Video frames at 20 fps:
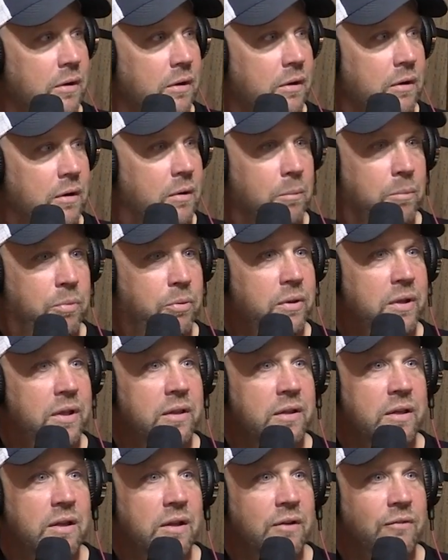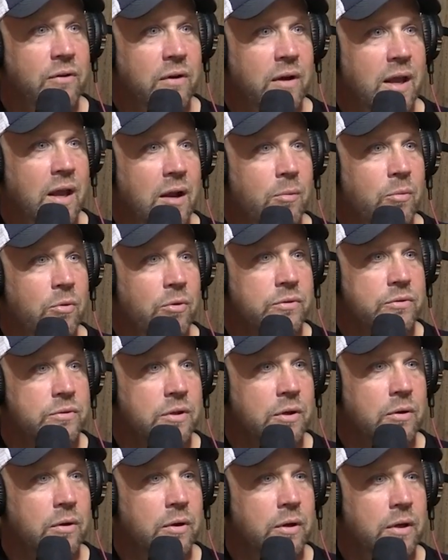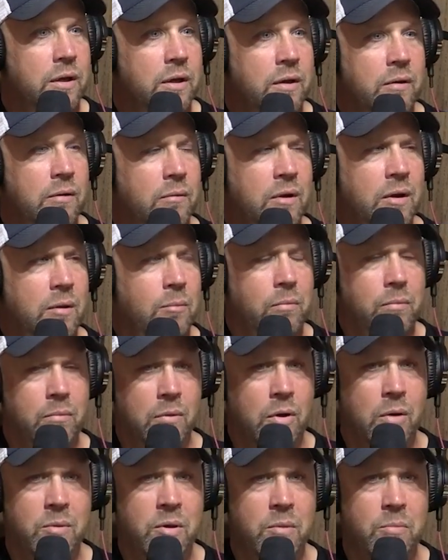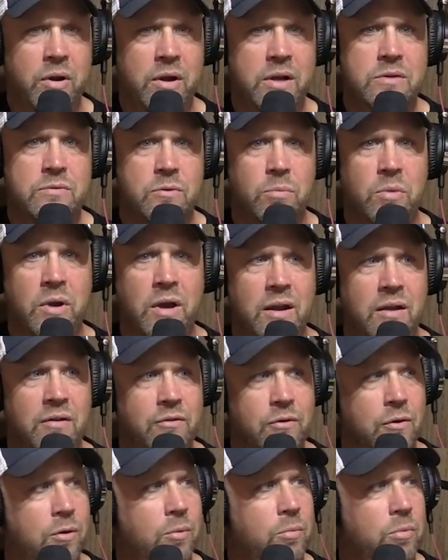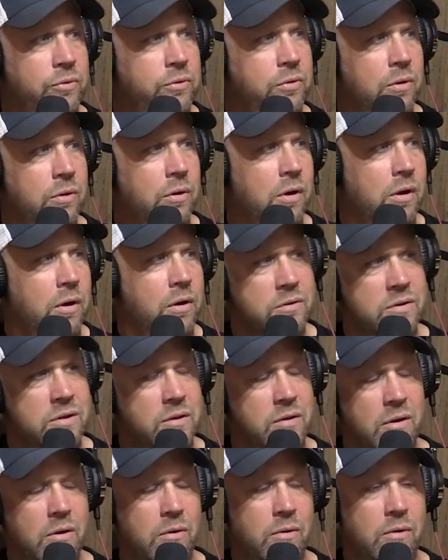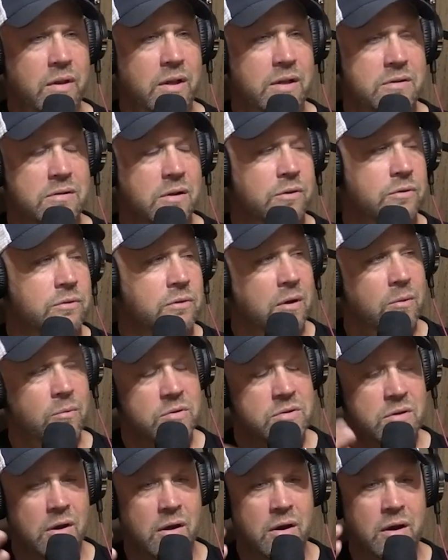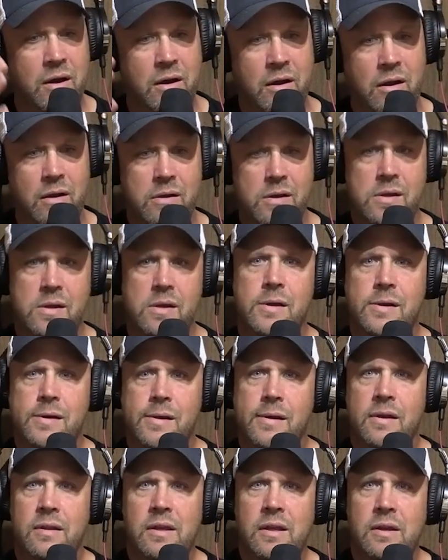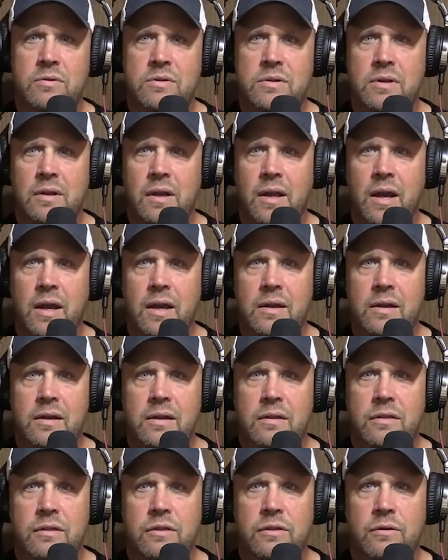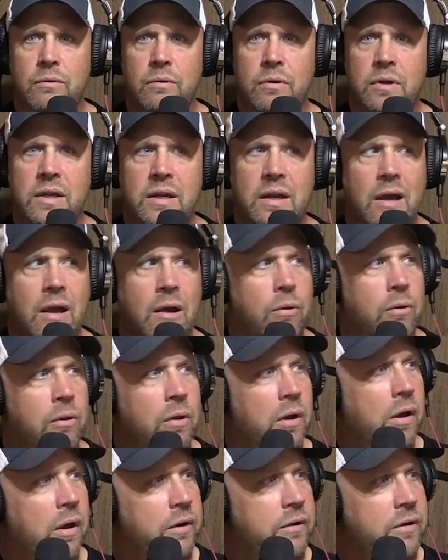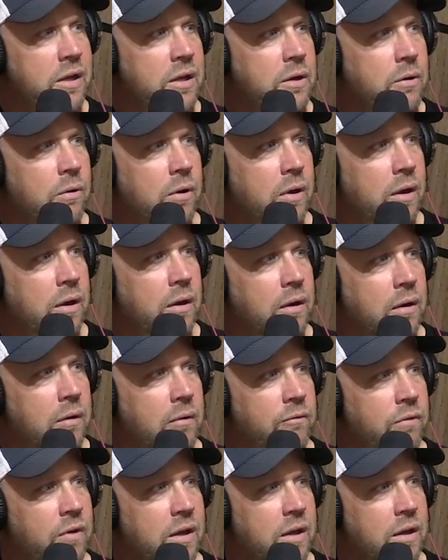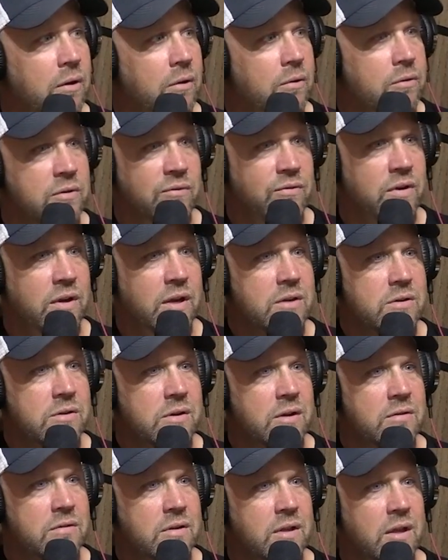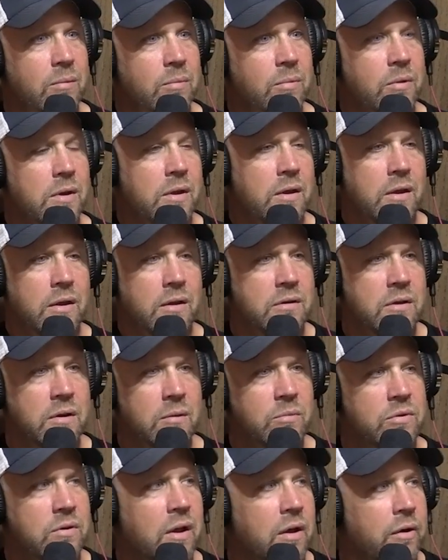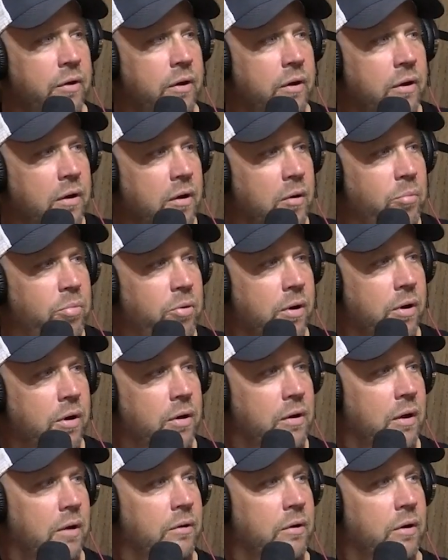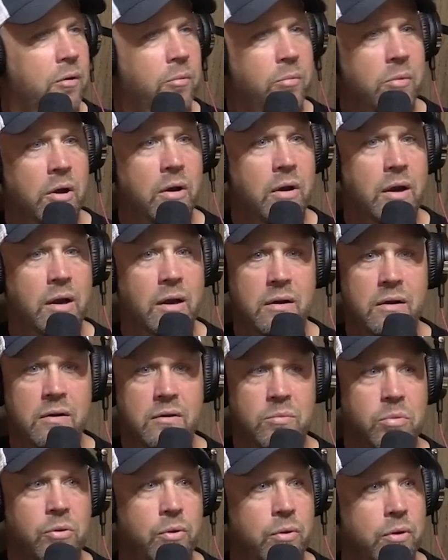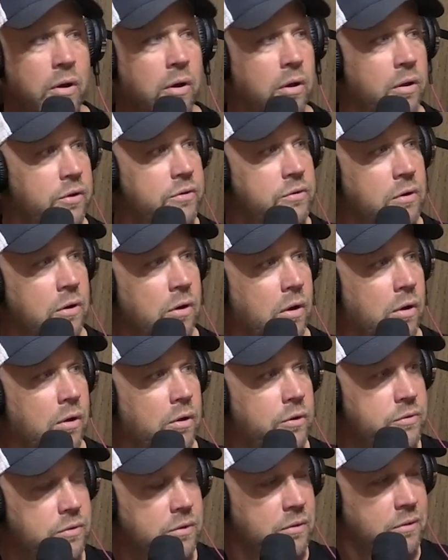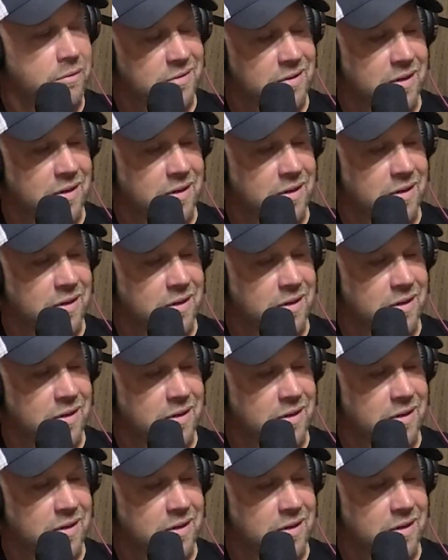Yeah. Completely different animals, and all my buddies were buying the variable tone honkers. They thought, oh, that sounds great. We saw it on I think it was a 93 Outlaw Decoy video. It was a VHS tape. Tim's down there in the park down there in Marion, and he's blowing all his calls, and it's